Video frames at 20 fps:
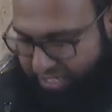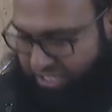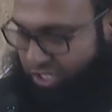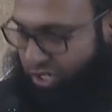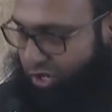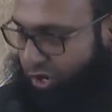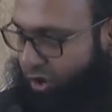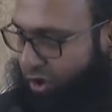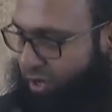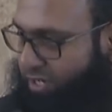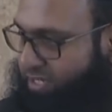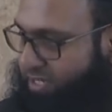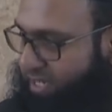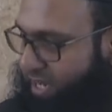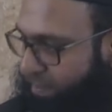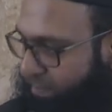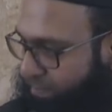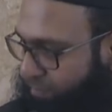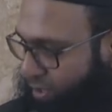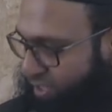it's not
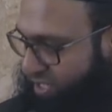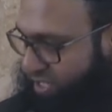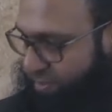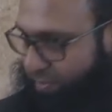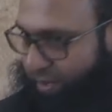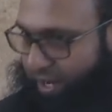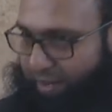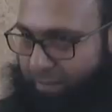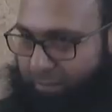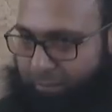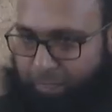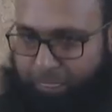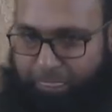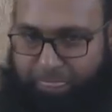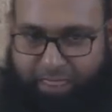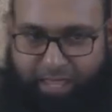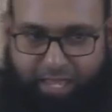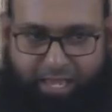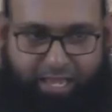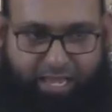impossible.
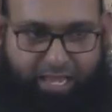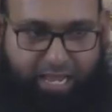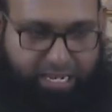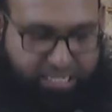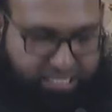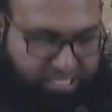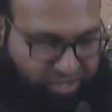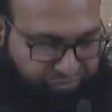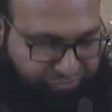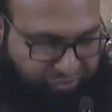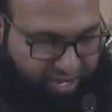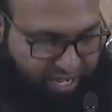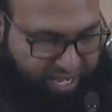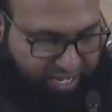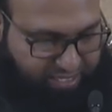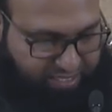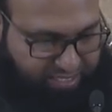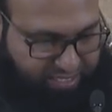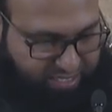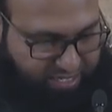It's
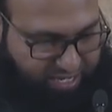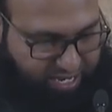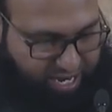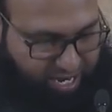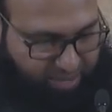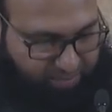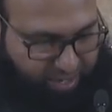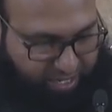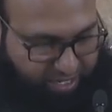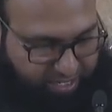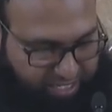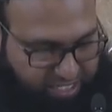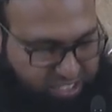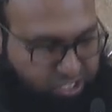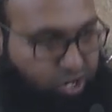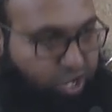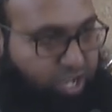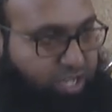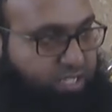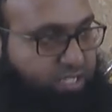difficult, but it
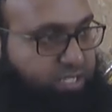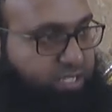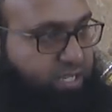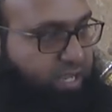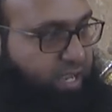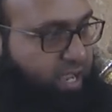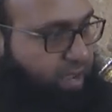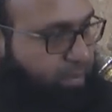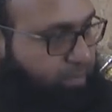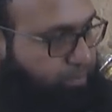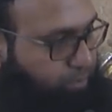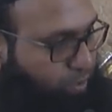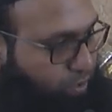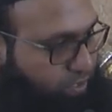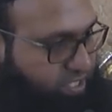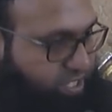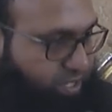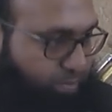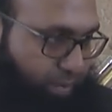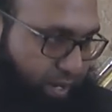is not
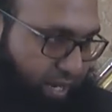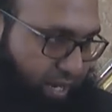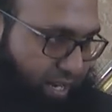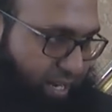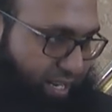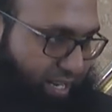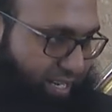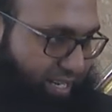impossible.